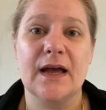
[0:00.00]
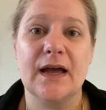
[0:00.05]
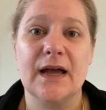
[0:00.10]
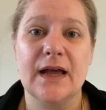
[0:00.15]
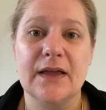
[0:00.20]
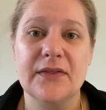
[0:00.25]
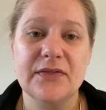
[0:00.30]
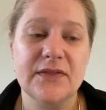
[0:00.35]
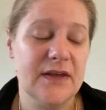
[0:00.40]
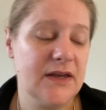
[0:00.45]

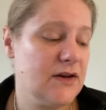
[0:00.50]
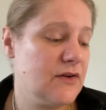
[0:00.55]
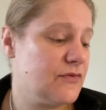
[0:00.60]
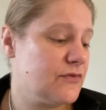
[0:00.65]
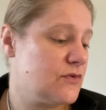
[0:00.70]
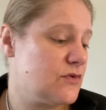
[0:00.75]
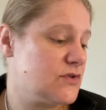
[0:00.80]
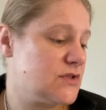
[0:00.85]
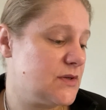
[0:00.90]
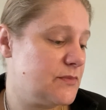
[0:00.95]
then of
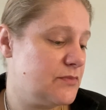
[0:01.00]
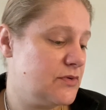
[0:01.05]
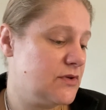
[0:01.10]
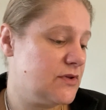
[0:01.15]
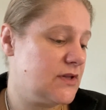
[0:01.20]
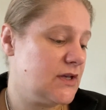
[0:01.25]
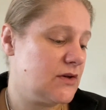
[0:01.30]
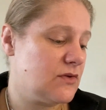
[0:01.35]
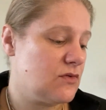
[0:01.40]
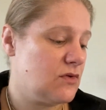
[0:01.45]
course I
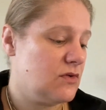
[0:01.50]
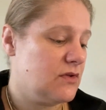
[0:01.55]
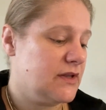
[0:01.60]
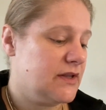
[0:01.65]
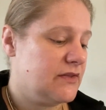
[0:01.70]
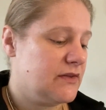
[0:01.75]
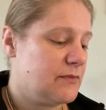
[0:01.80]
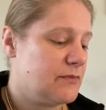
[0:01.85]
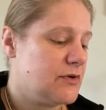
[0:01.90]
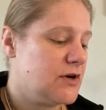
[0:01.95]
put that all
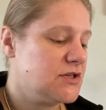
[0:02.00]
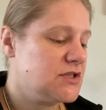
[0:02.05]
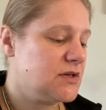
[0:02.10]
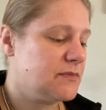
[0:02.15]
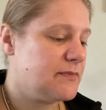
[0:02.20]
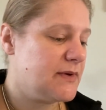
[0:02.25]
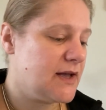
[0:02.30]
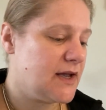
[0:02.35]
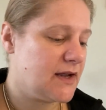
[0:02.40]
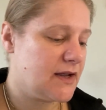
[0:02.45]
in the
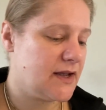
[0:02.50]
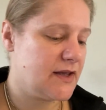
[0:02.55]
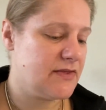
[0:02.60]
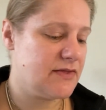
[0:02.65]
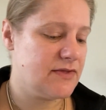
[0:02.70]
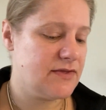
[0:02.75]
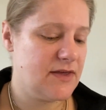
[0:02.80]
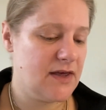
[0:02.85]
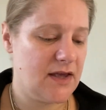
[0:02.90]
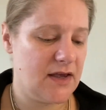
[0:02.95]
project bag,
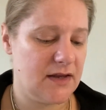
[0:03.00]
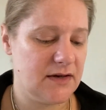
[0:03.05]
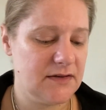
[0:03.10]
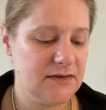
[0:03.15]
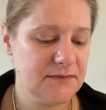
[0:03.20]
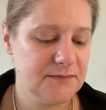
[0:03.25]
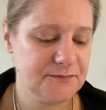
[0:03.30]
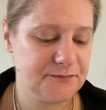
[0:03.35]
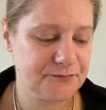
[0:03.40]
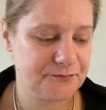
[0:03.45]
and
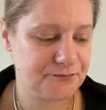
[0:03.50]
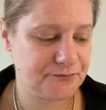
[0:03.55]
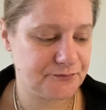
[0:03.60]
then